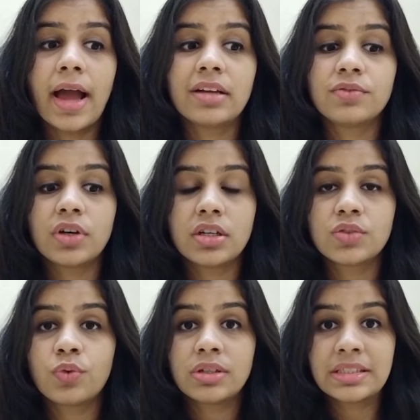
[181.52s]
And one
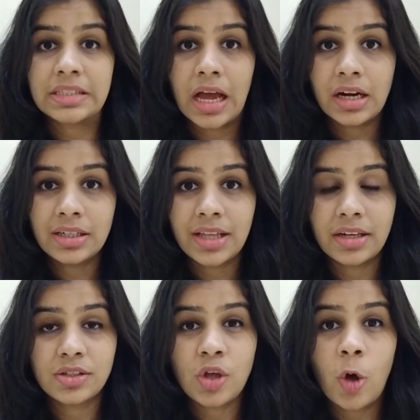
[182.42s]
is for star,
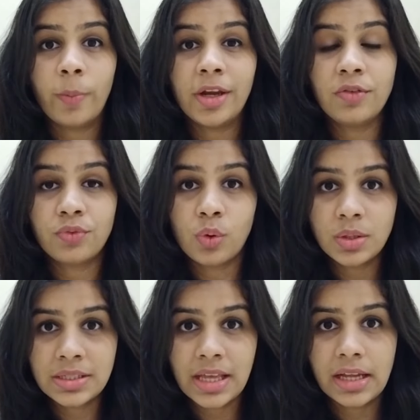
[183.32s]
that is how many
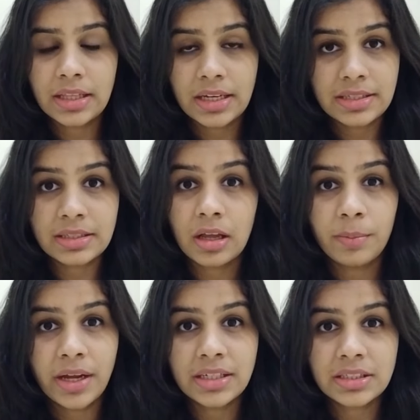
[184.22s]
votes, and that is
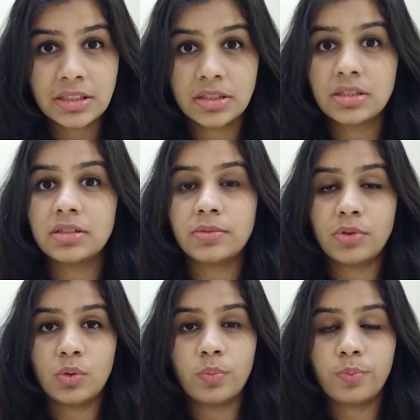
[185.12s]
comment,
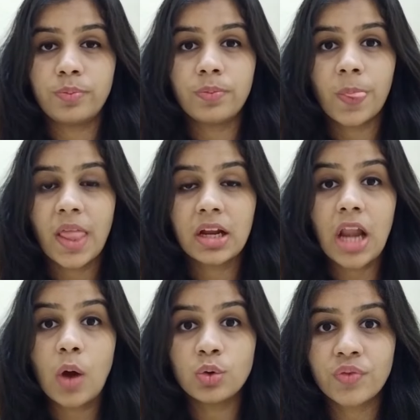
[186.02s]

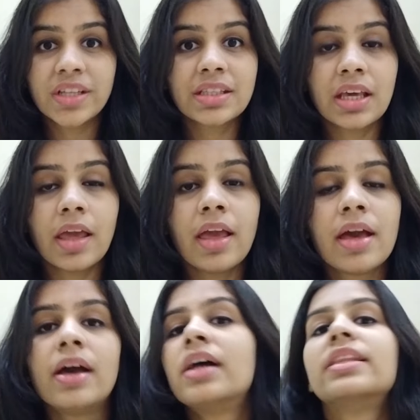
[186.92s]
cloud one thing
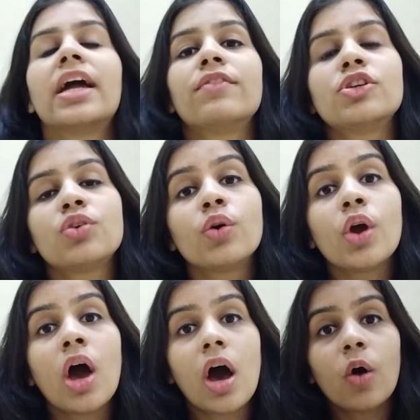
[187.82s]
that will show
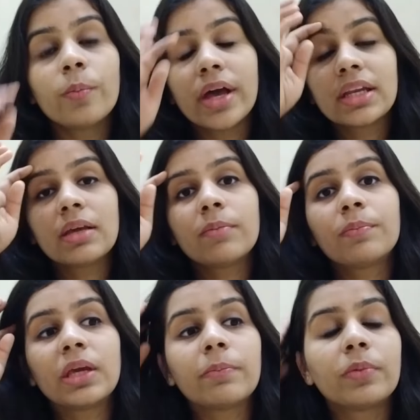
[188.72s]
you how many
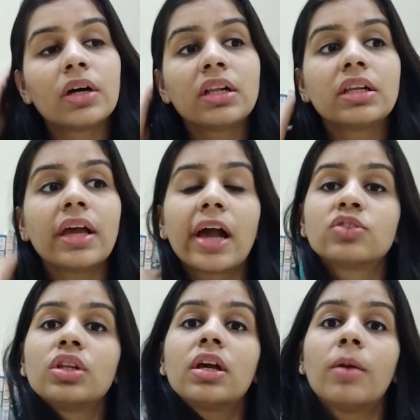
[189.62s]
people
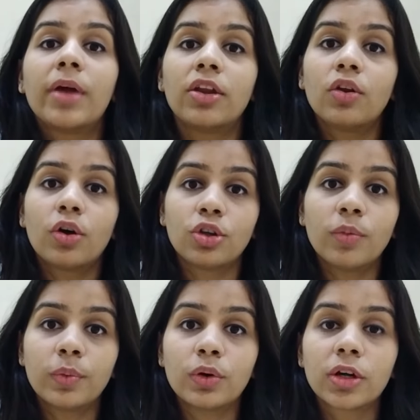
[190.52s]
actually commented on your
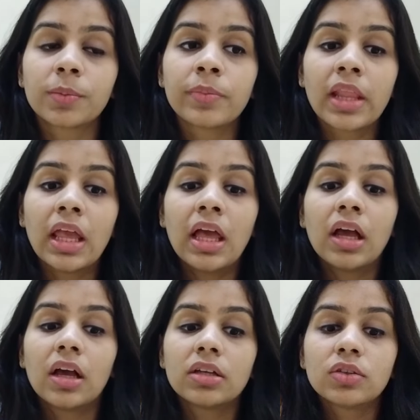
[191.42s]
book.
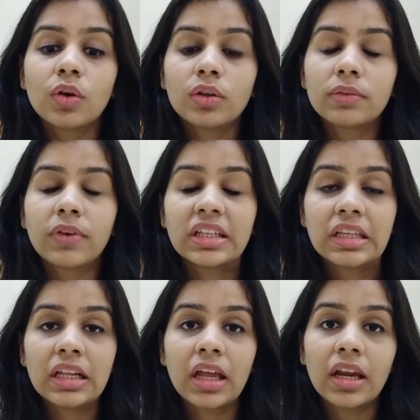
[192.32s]
So one
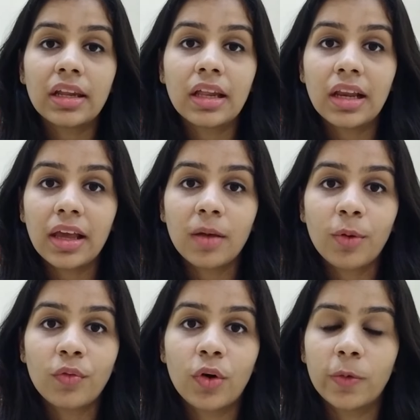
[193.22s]
thing that I didn't like
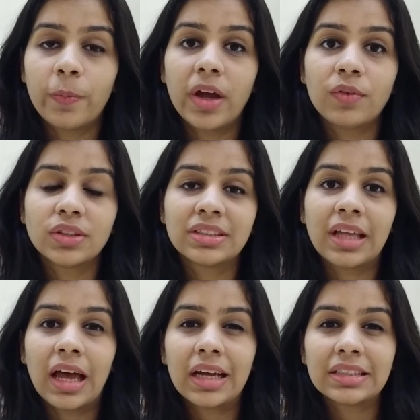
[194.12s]
about Wattpad was
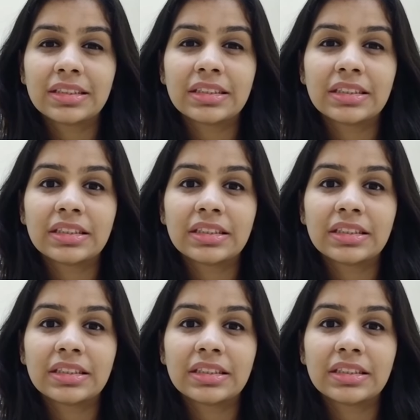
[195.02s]
that